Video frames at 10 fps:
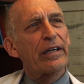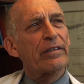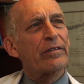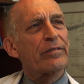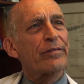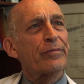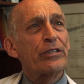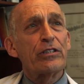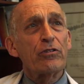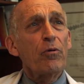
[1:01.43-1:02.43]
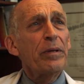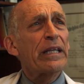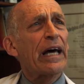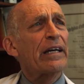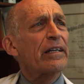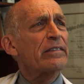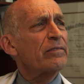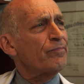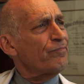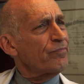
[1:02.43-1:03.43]
And when she told me that, I said,
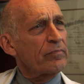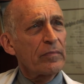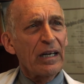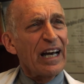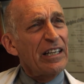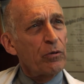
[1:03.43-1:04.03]
I